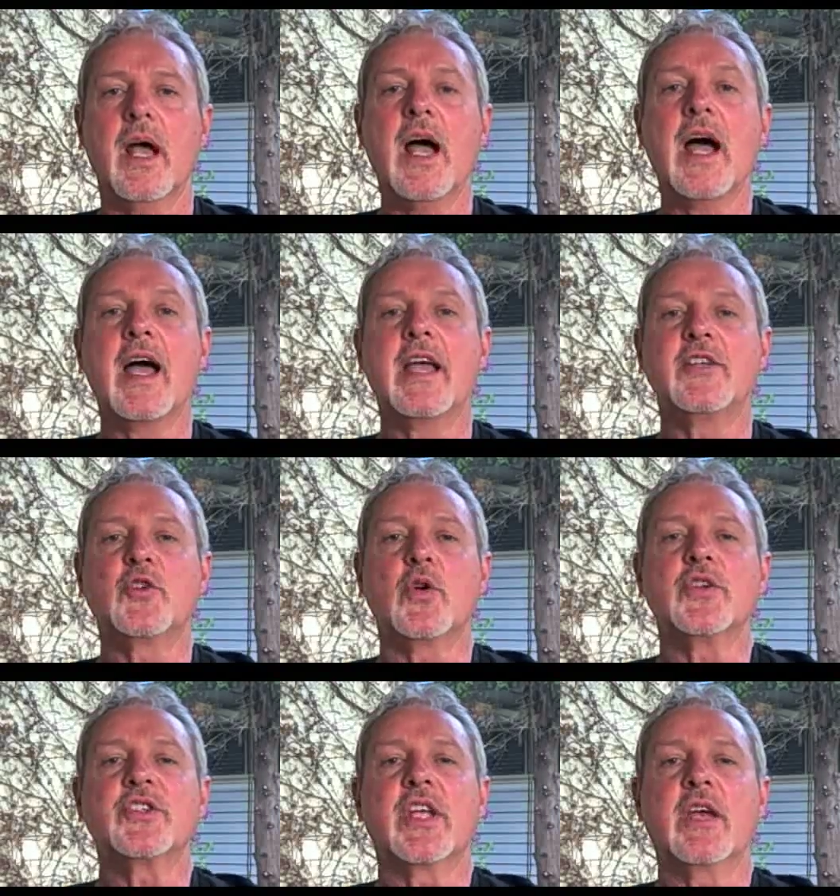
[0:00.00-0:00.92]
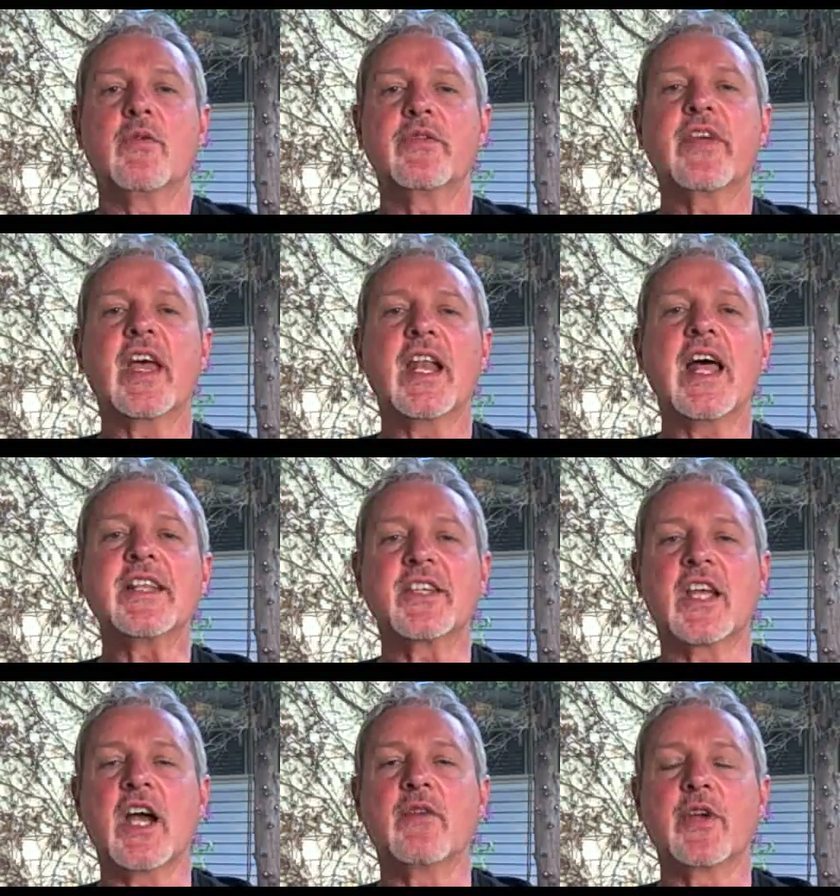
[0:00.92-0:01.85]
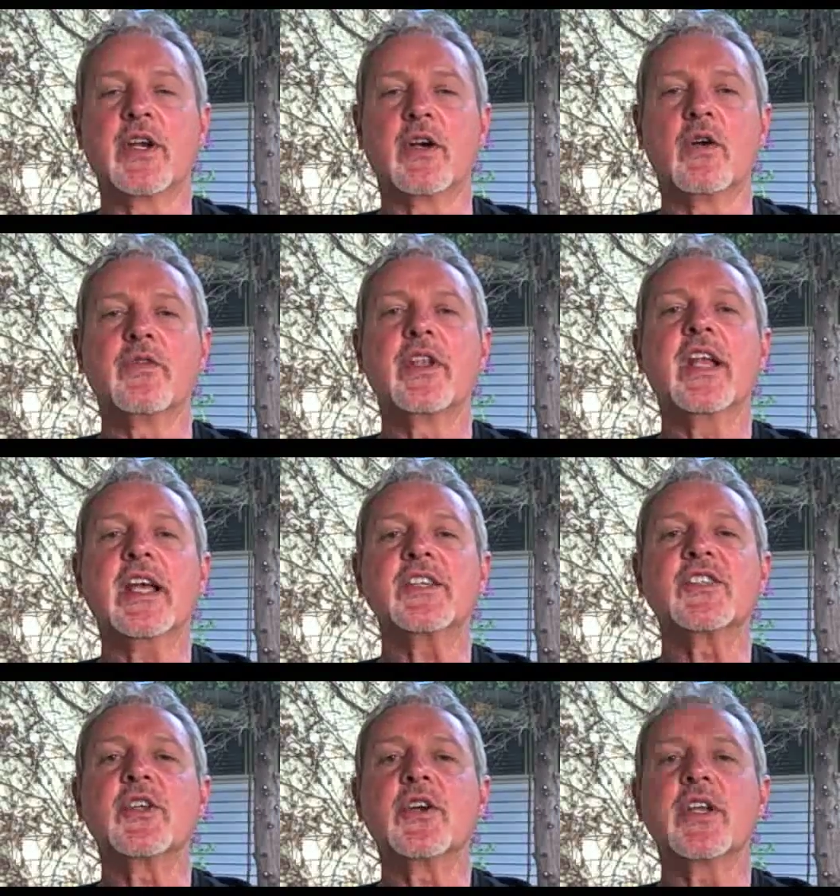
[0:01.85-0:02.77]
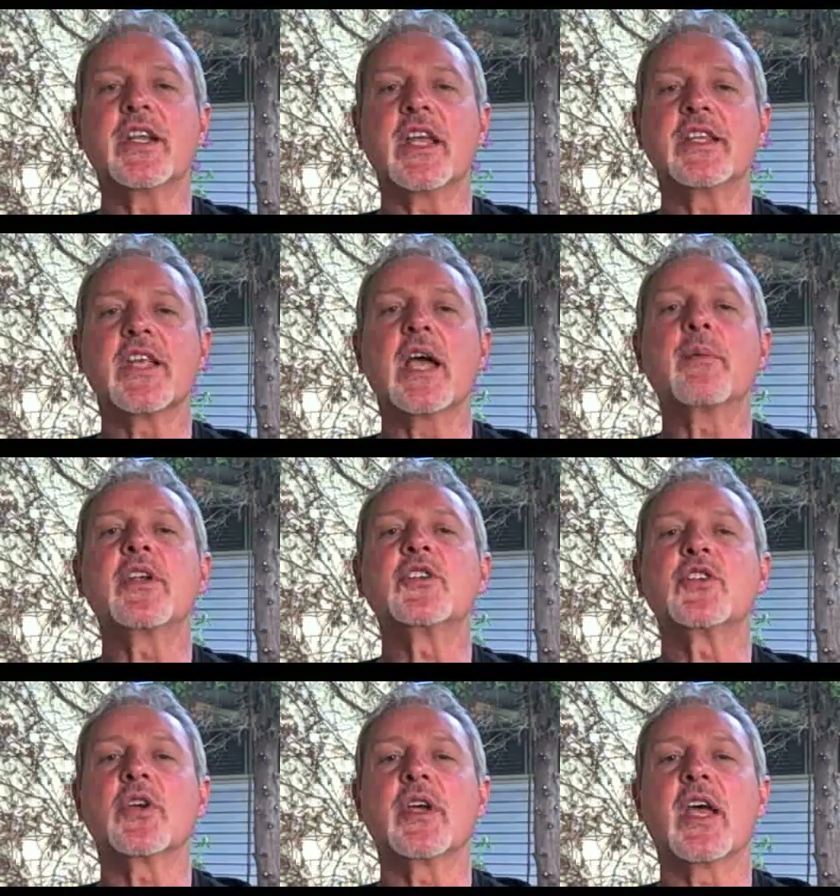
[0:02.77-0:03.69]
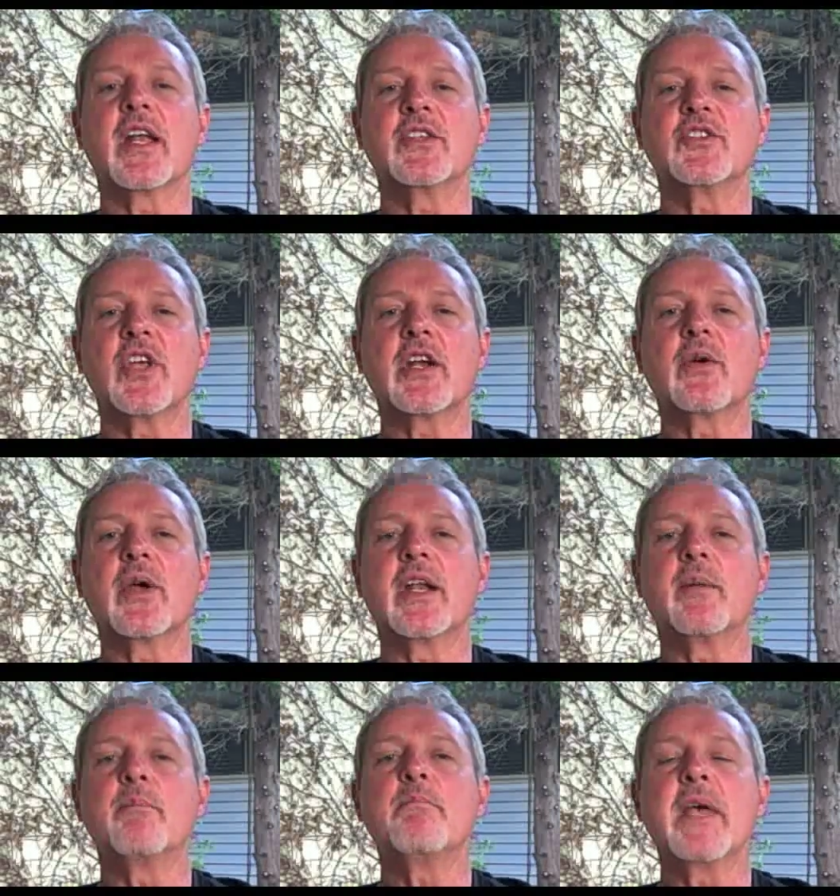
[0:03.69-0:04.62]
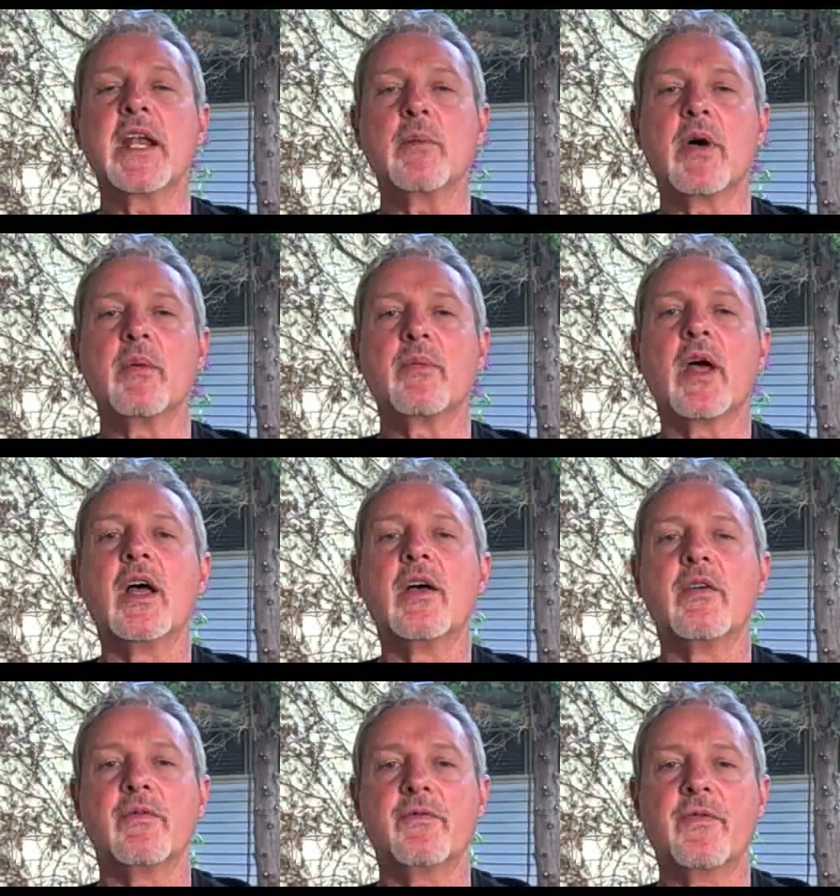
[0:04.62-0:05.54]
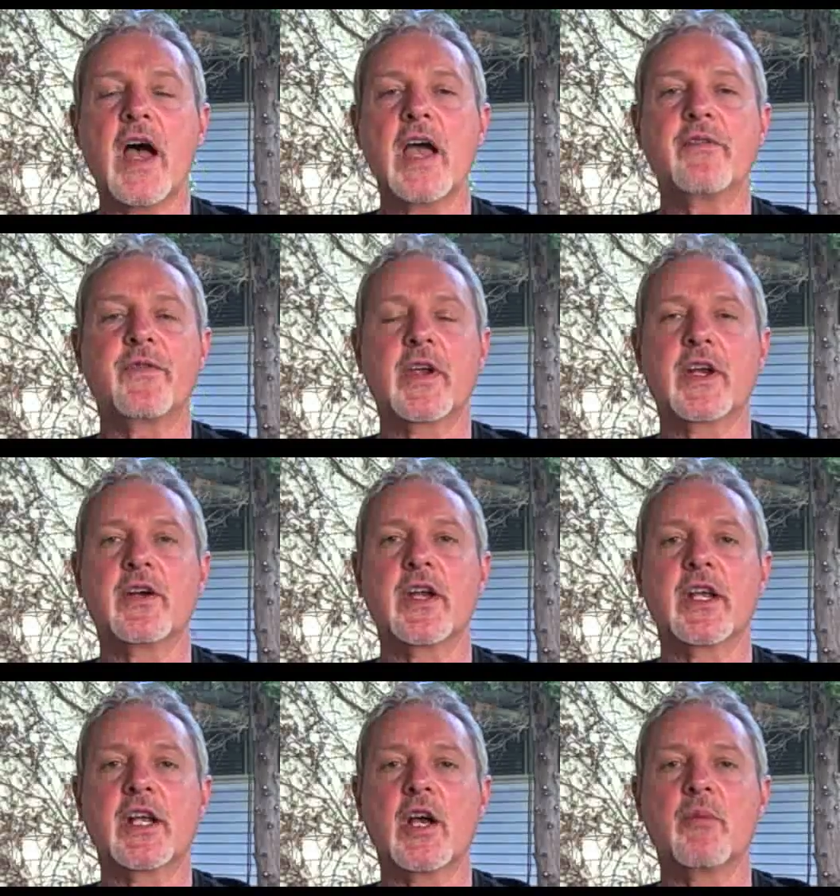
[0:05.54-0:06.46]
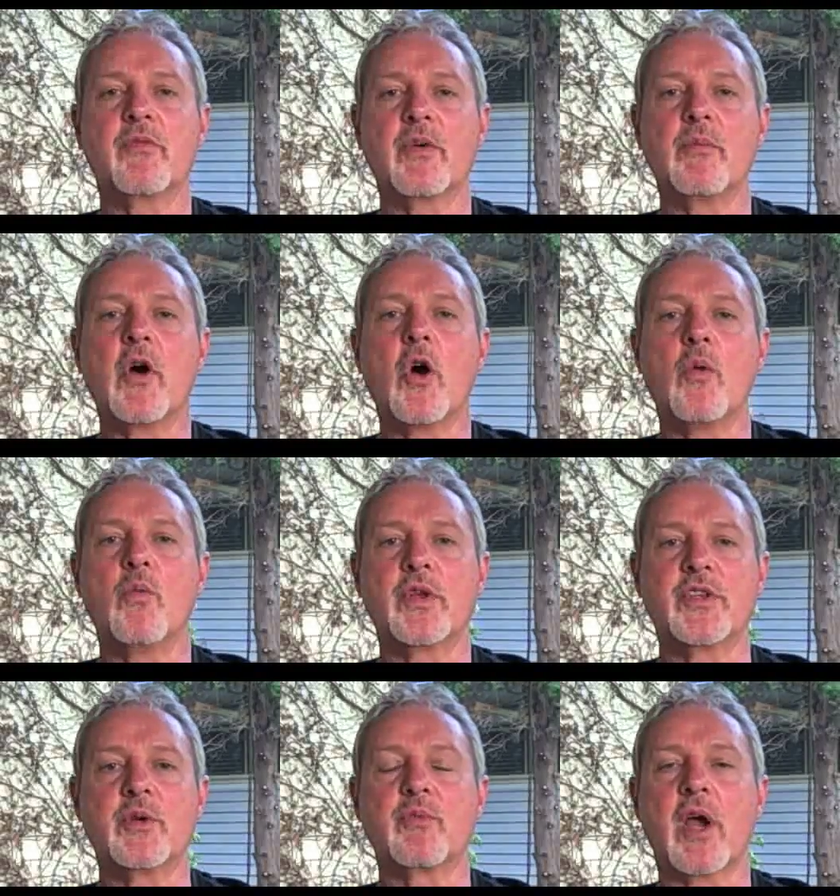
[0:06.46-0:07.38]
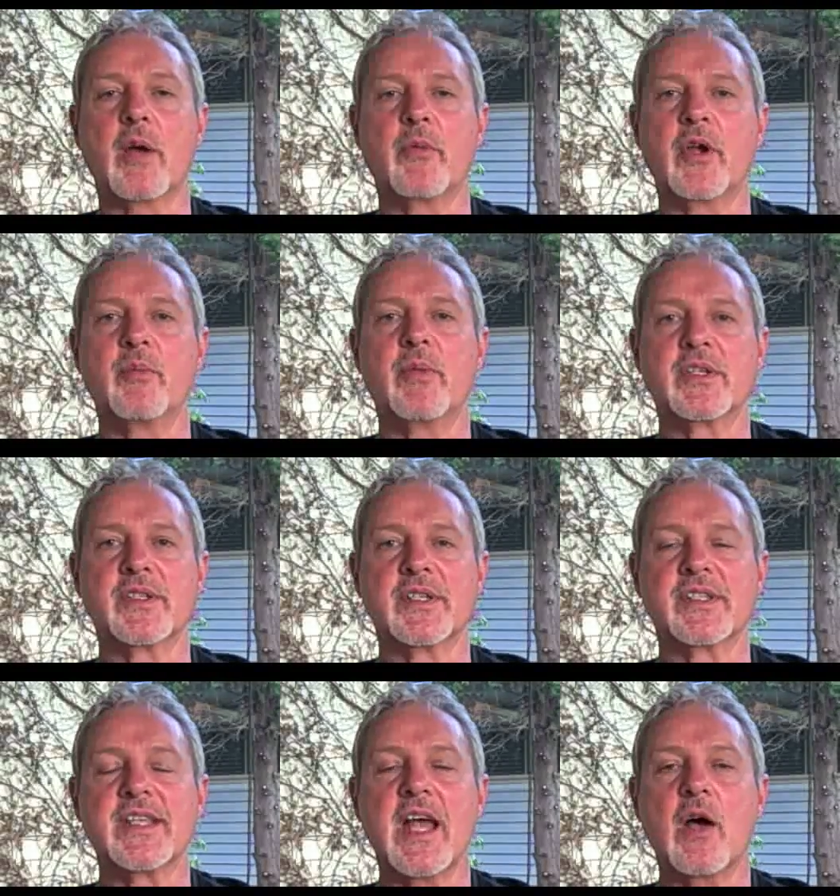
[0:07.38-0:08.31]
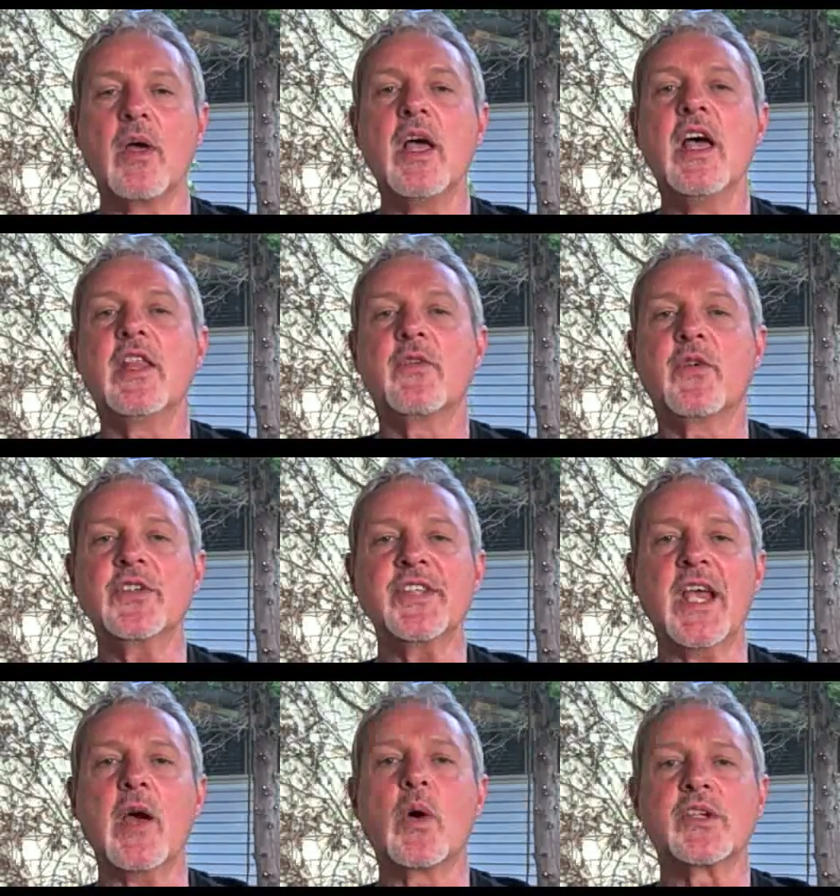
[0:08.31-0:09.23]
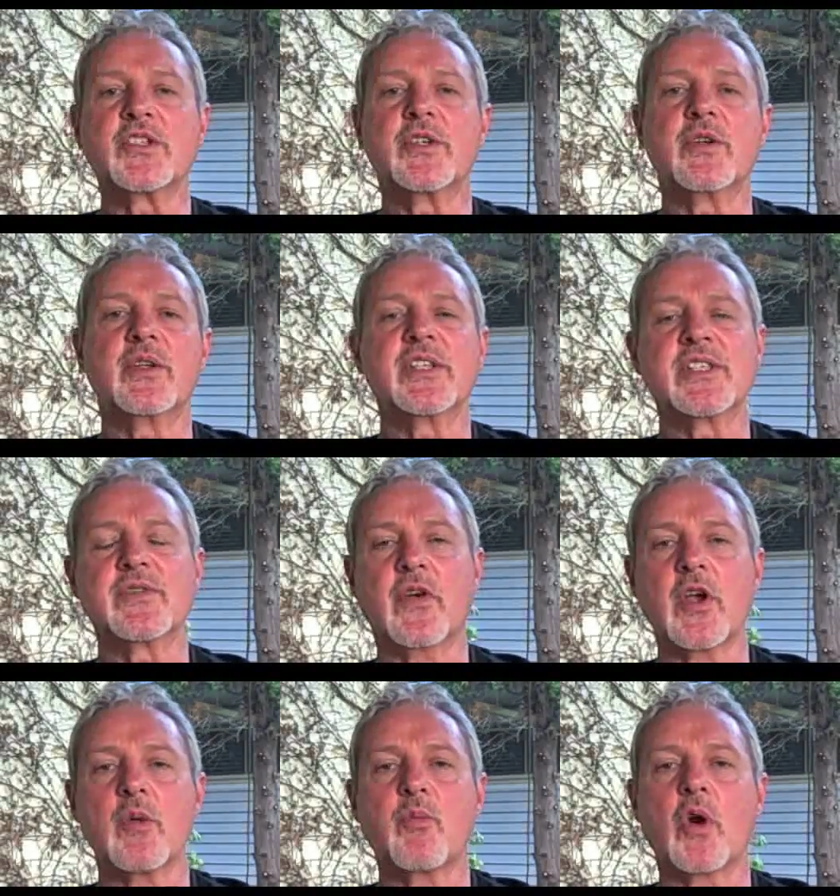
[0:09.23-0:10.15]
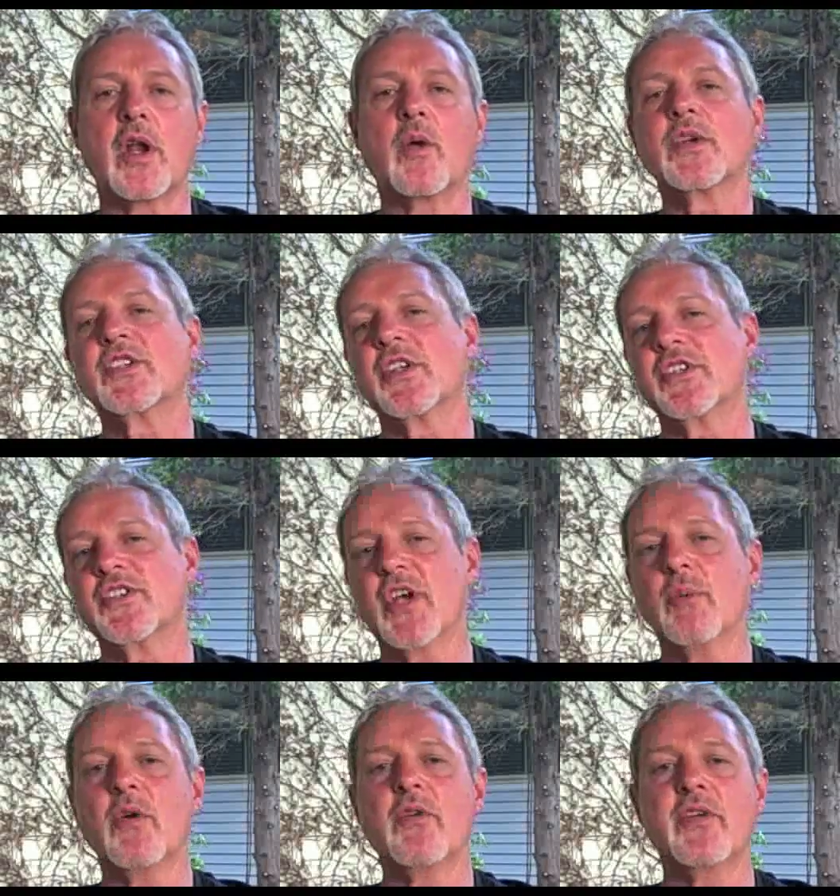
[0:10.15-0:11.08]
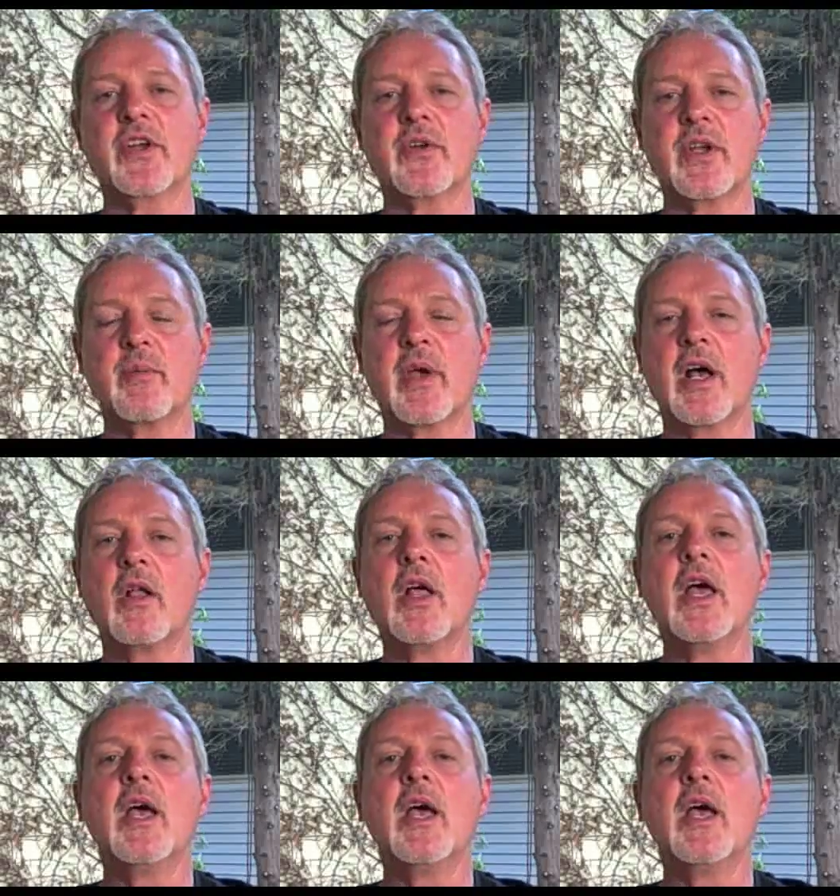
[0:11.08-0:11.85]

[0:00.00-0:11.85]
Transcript: Hi, George again. We've got a lot to cover here. Over the next 30 days, I'm going to show you how to generate a minimum five-figure income from home with your primary business. Now, the first thing I want you to do, and this is very important, I want you to jump over to your email,